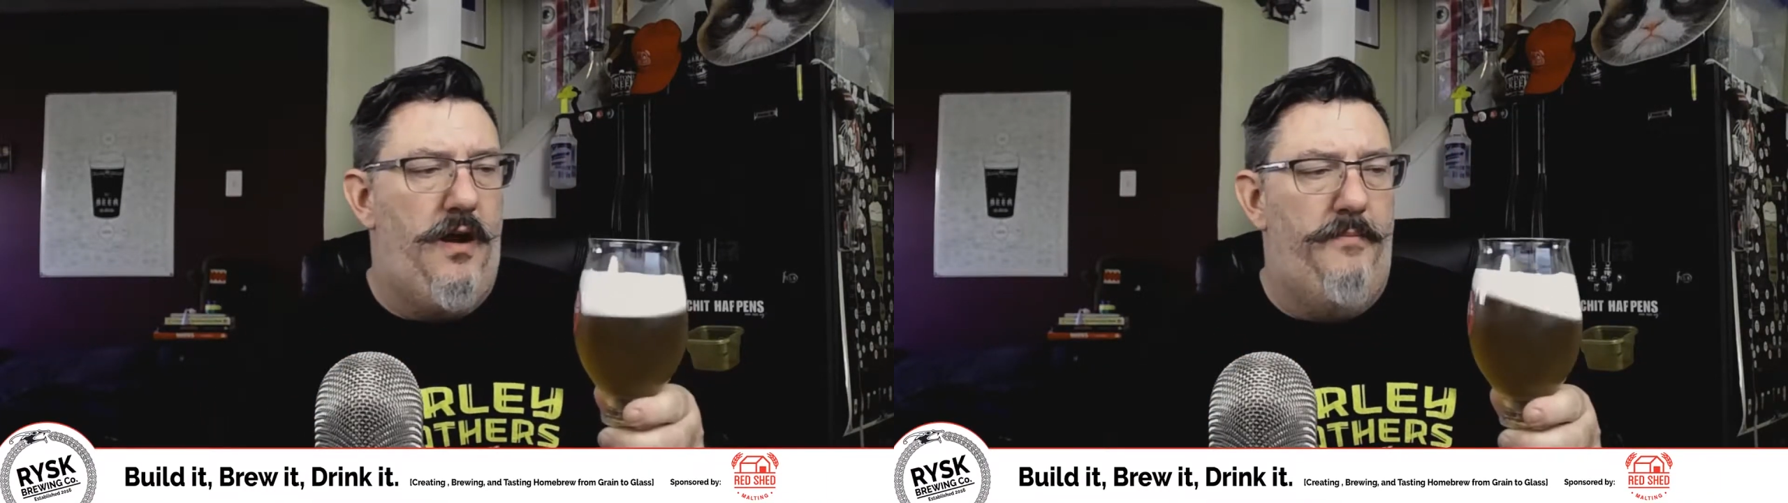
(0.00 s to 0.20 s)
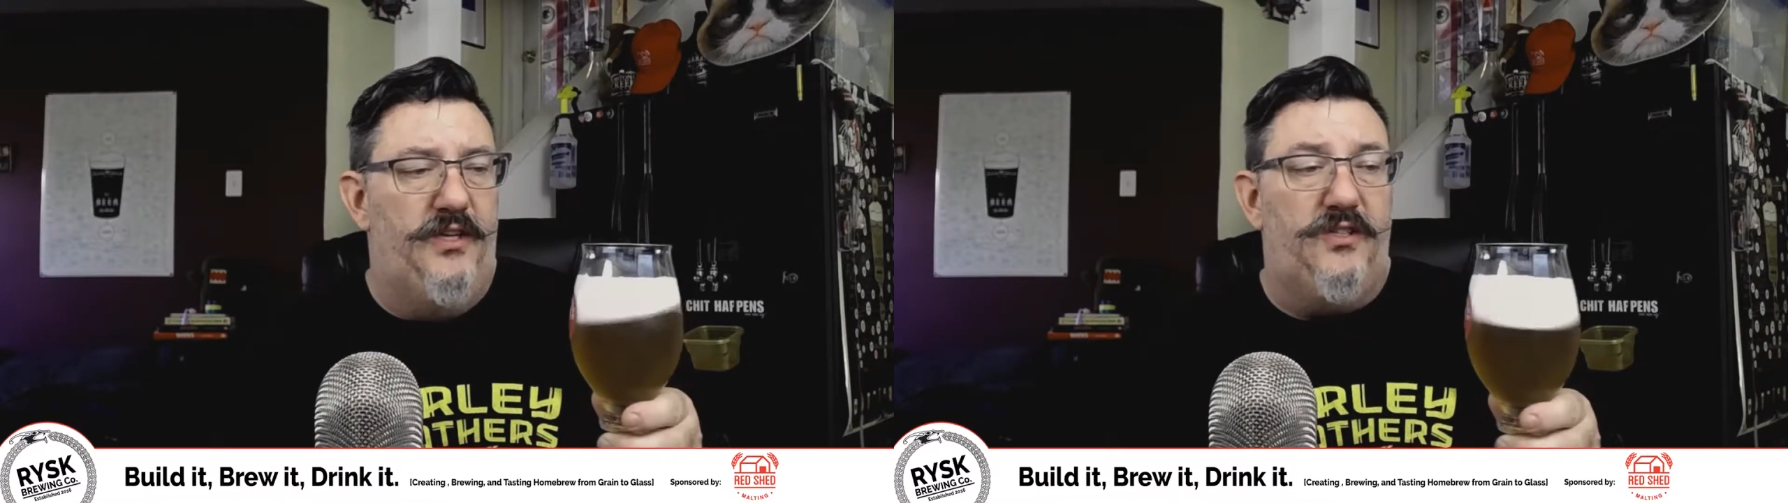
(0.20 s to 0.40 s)

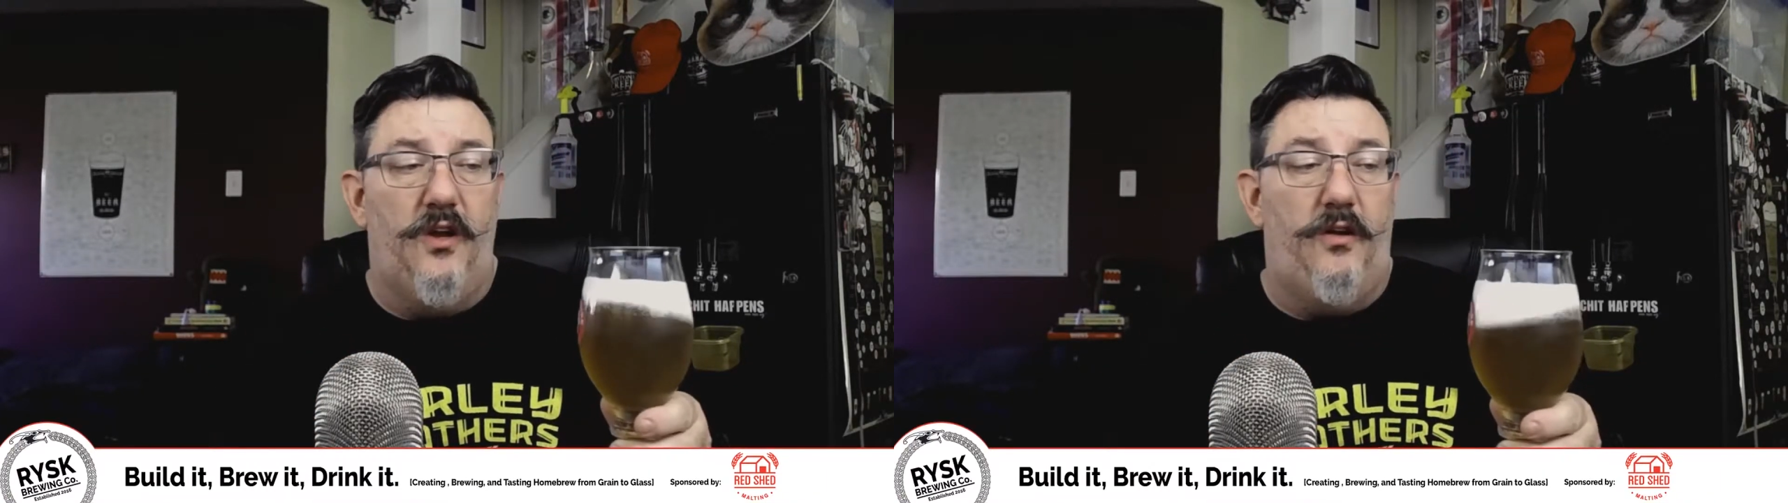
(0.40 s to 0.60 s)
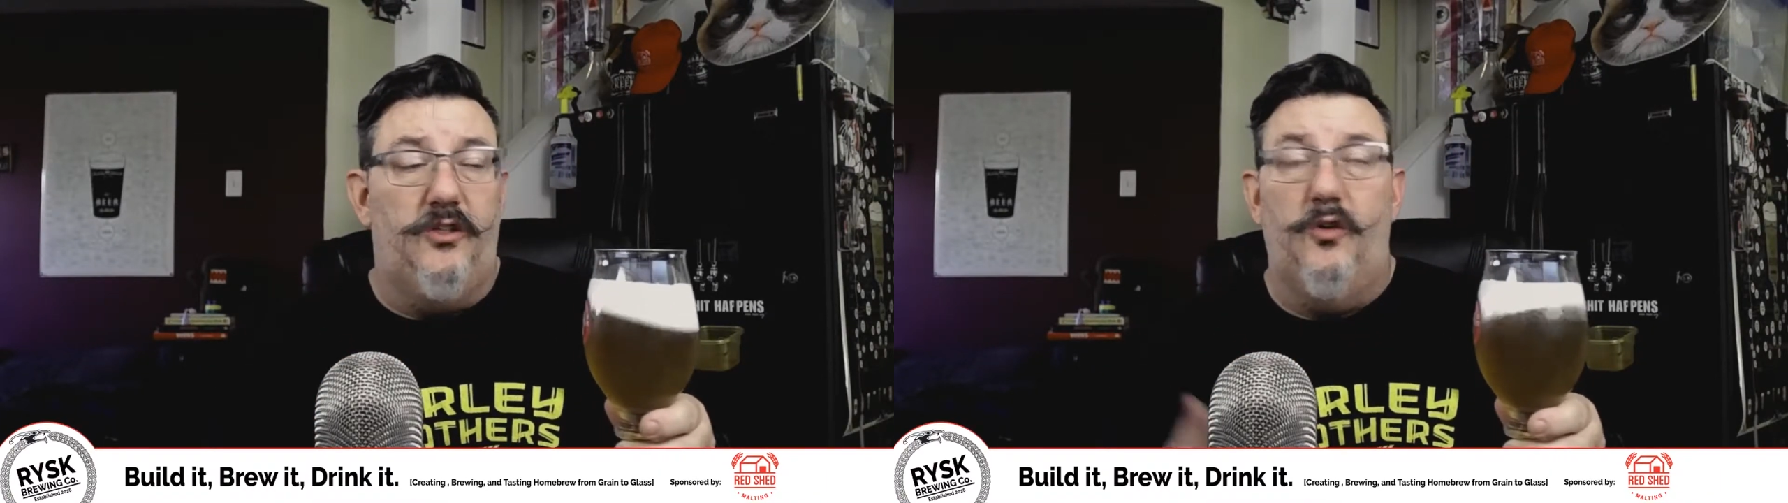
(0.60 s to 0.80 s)
This
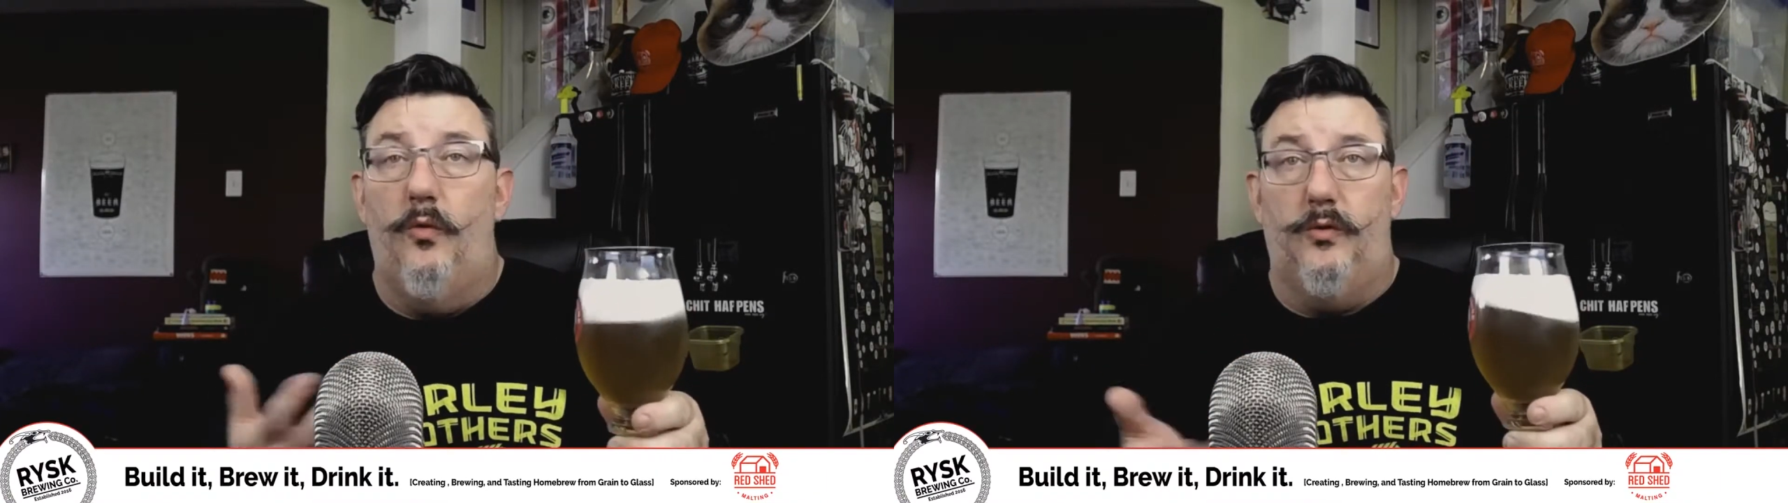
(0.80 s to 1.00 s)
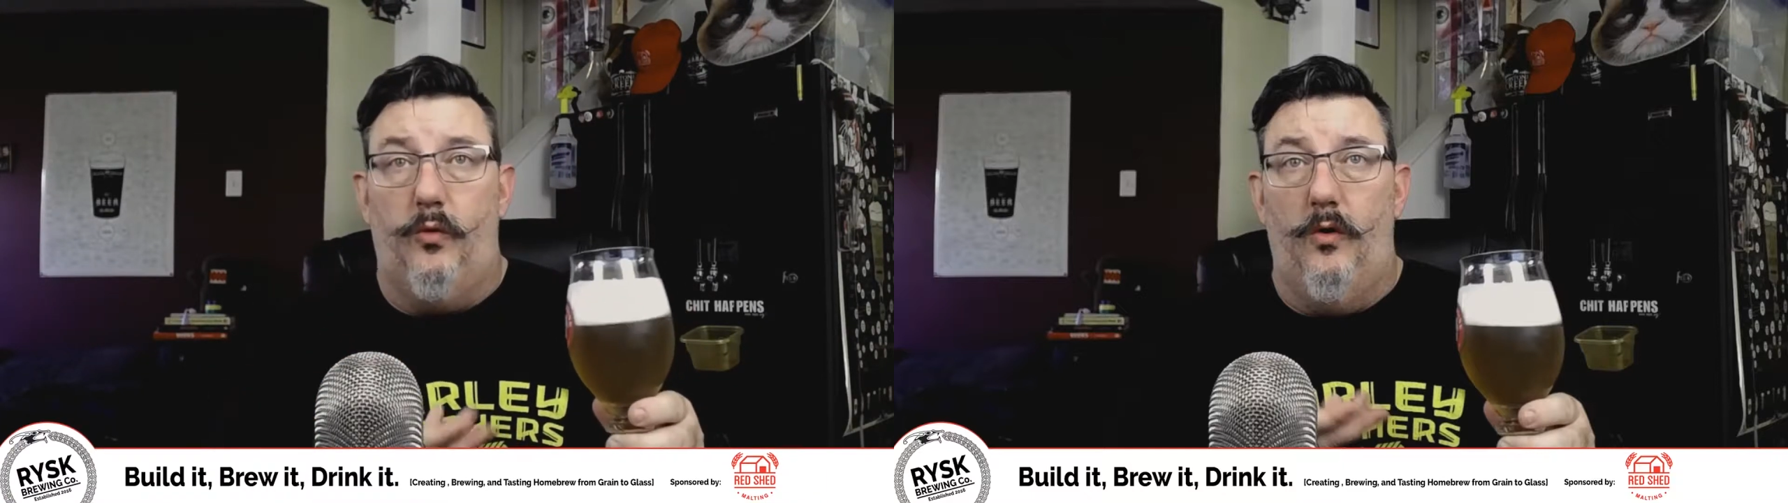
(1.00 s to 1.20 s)
also
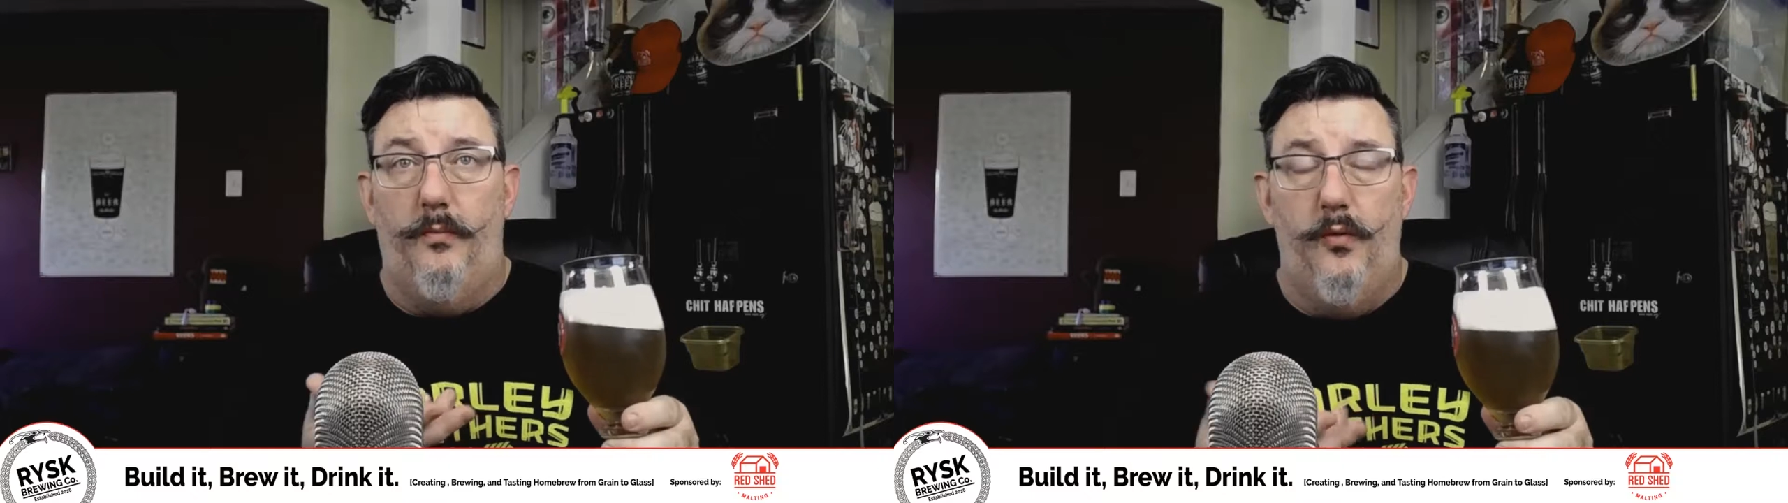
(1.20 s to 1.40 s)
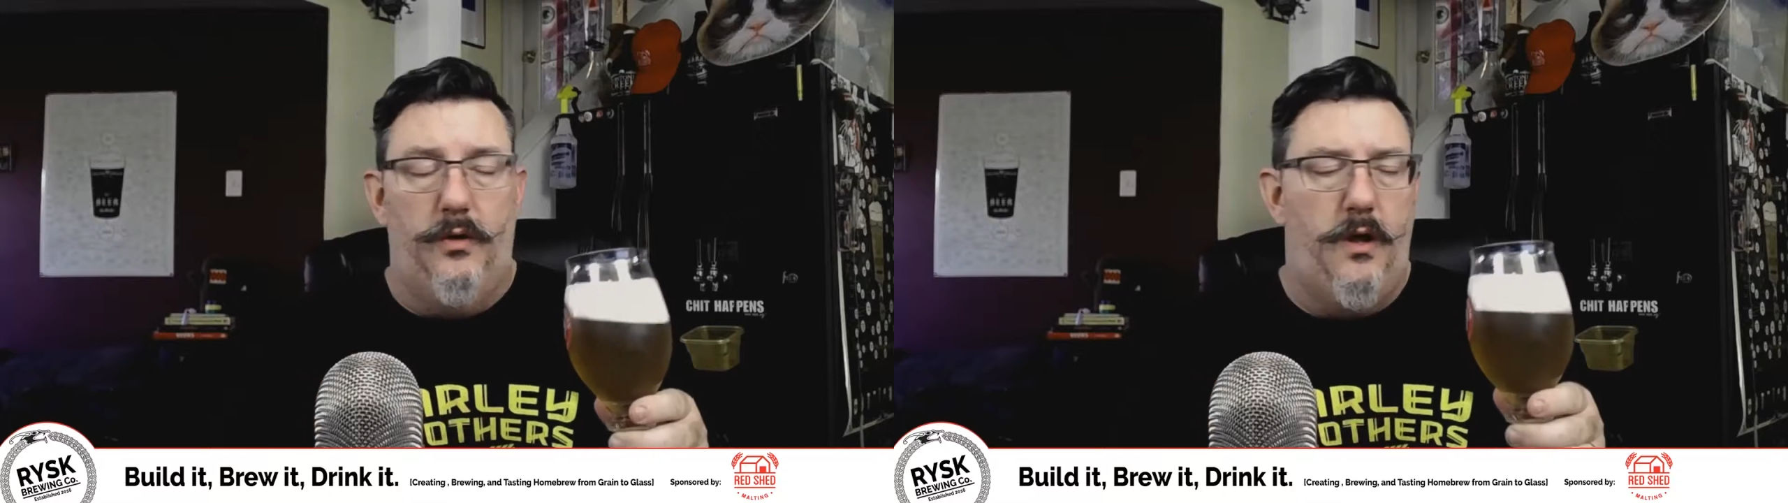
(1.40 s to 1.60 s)
was
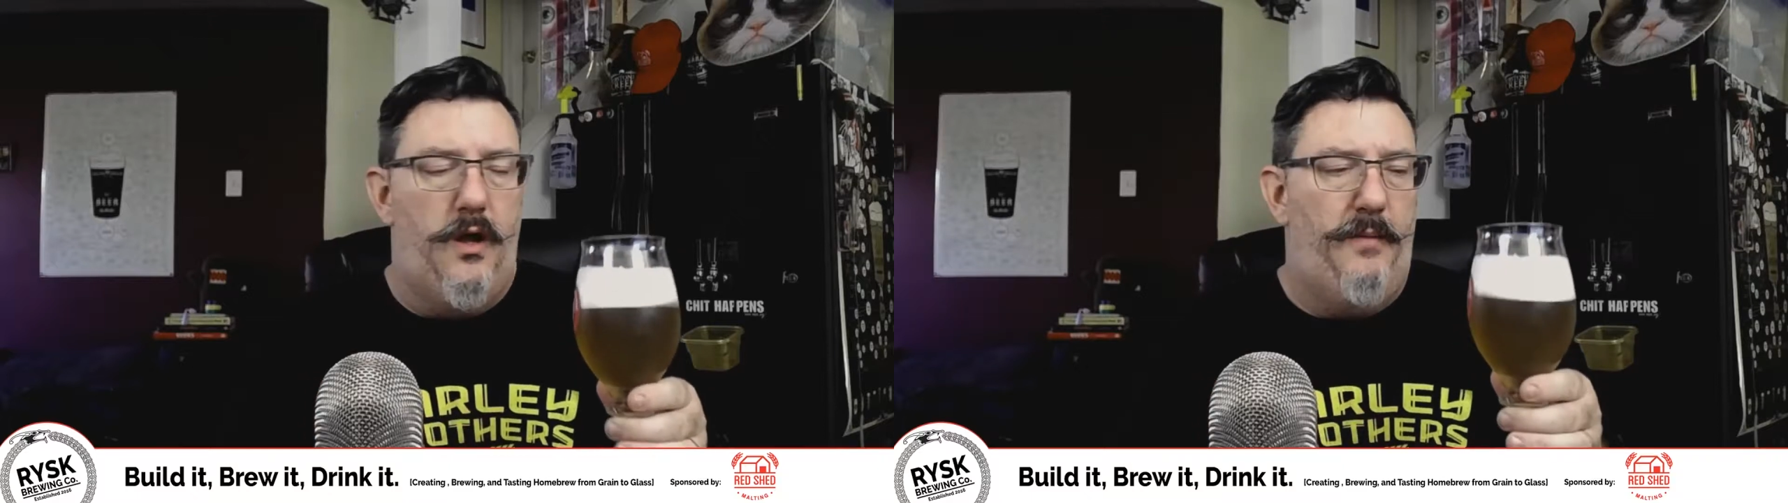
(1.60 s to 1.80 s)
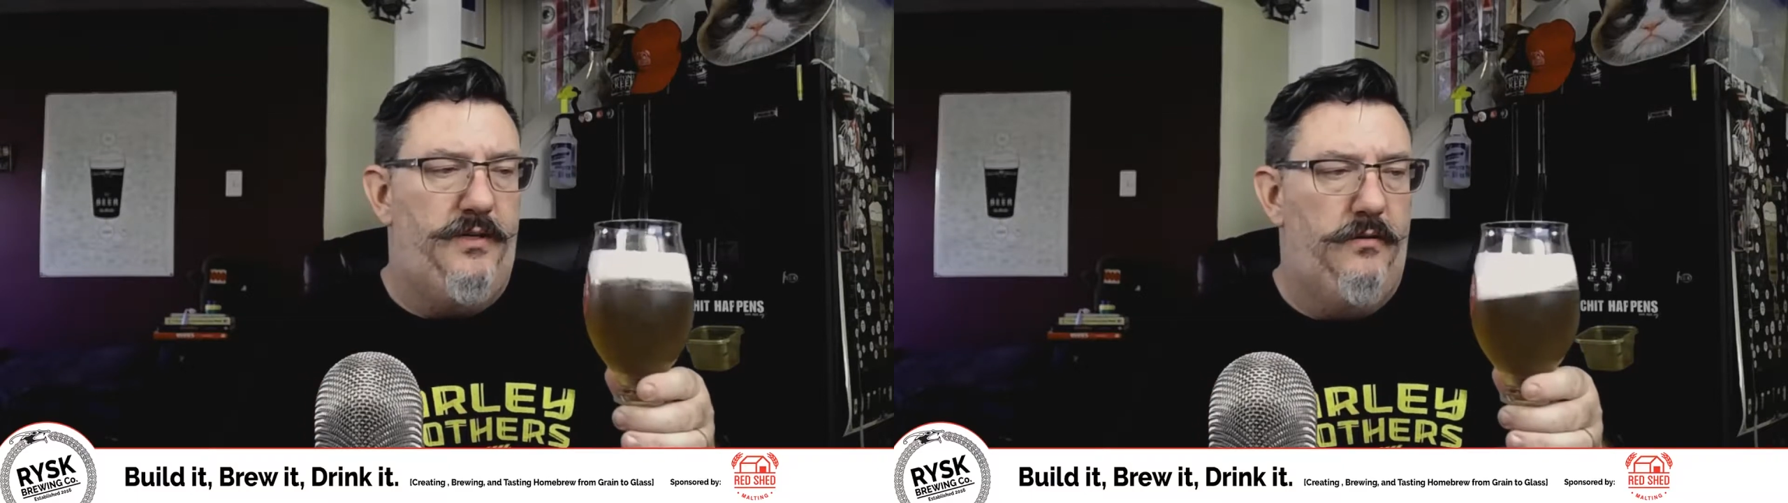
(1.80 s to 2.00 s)
Whirlpool
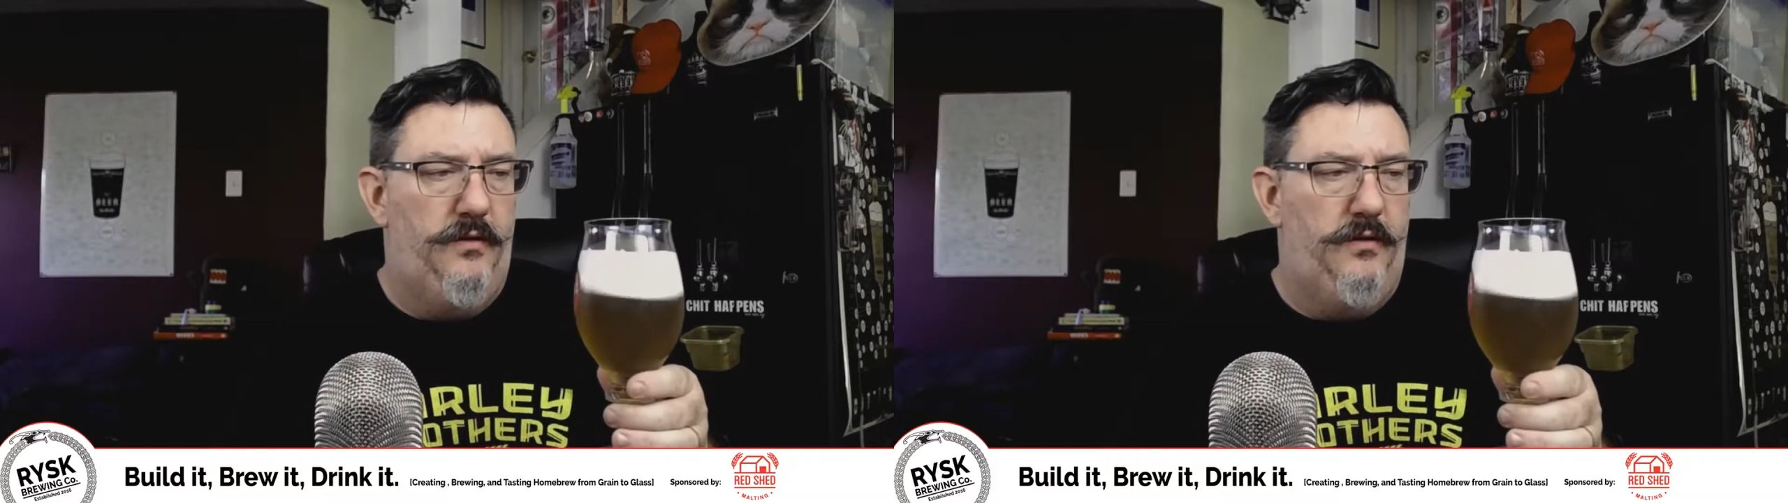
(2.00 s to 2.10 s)
hopped